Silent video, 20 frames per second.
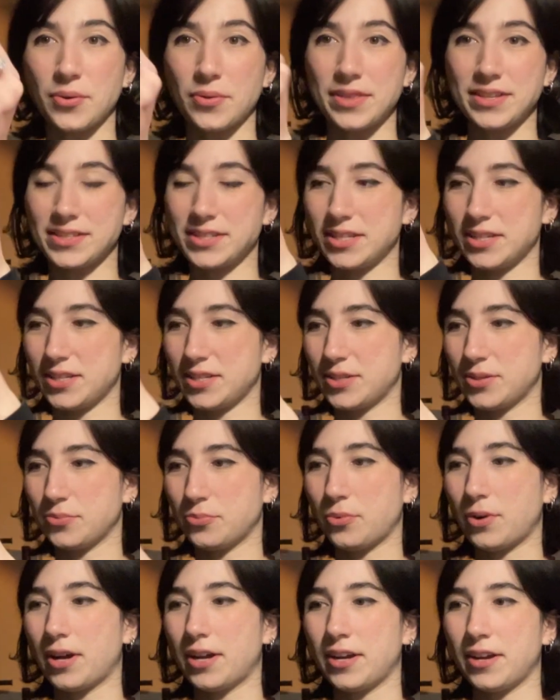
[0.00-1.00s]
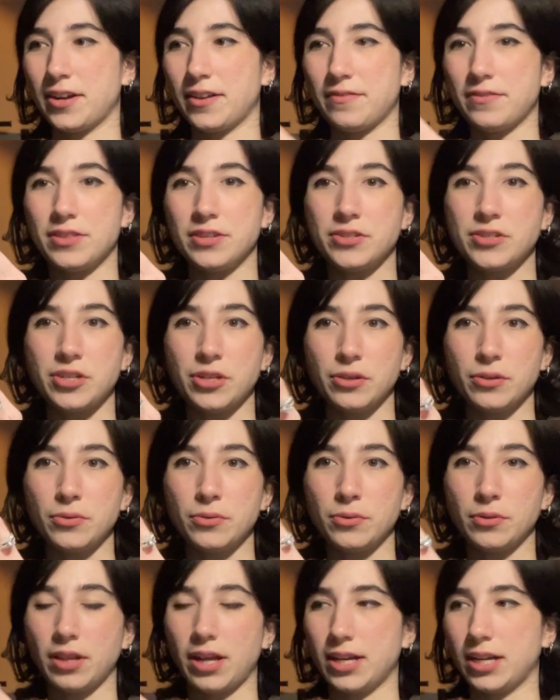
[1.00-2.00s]
this is one of the
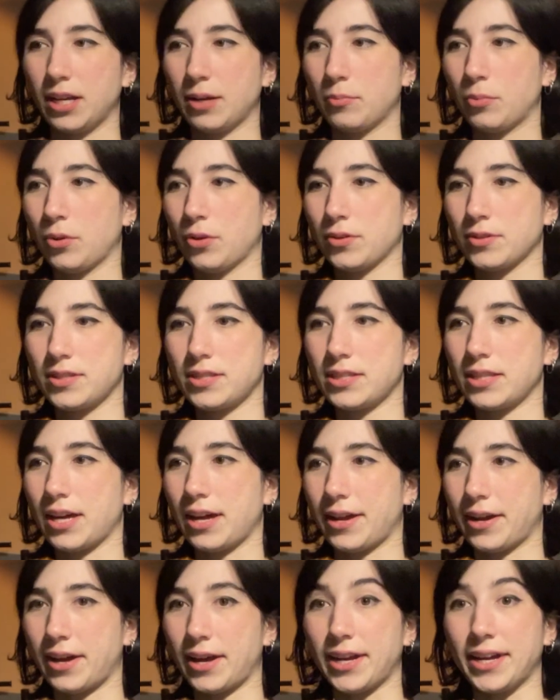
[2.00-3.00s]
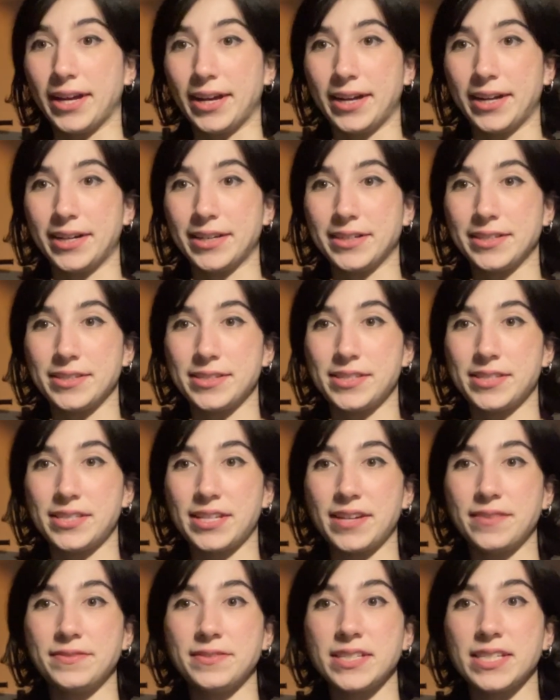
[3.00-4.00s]
2 lightning bolts that I had
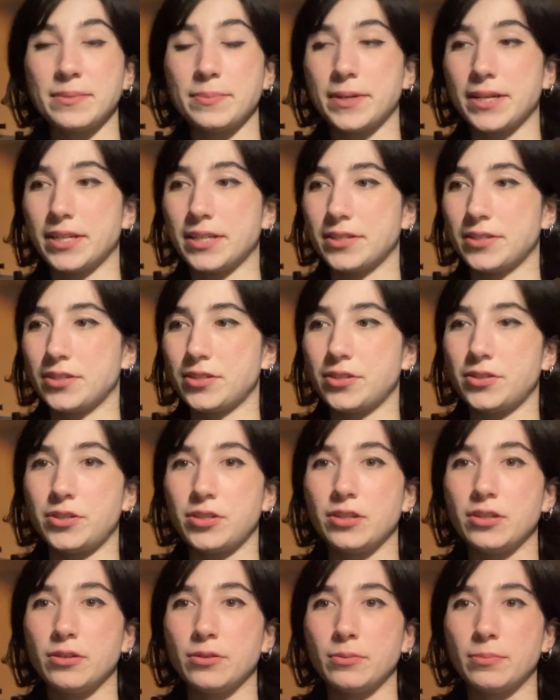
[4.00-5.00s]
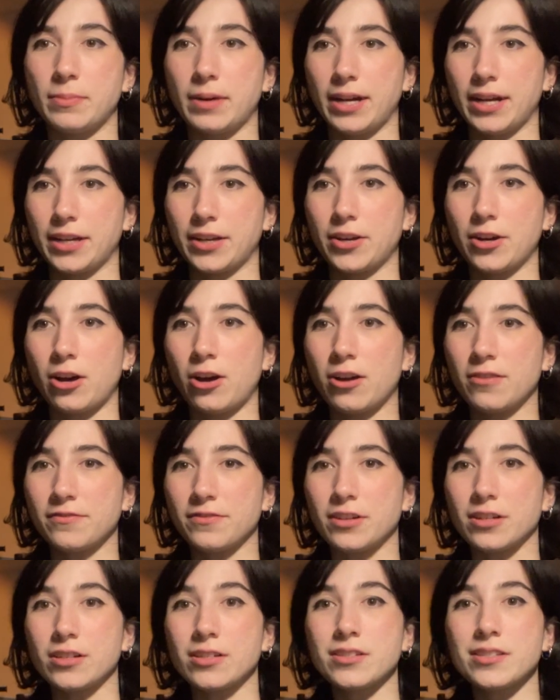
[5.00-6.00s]
safety pinned to my
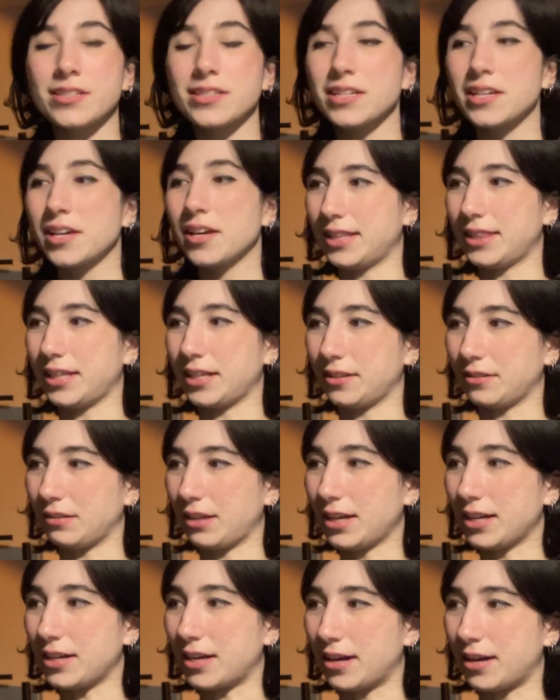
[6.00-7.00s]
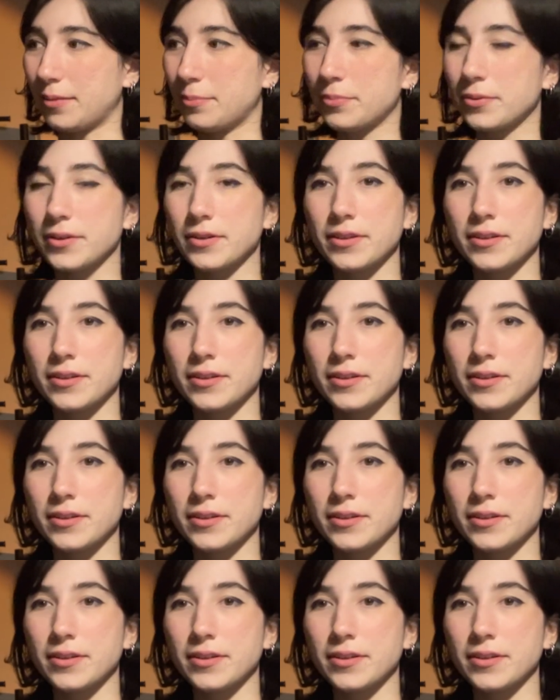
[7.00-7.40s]
Converse, and they light up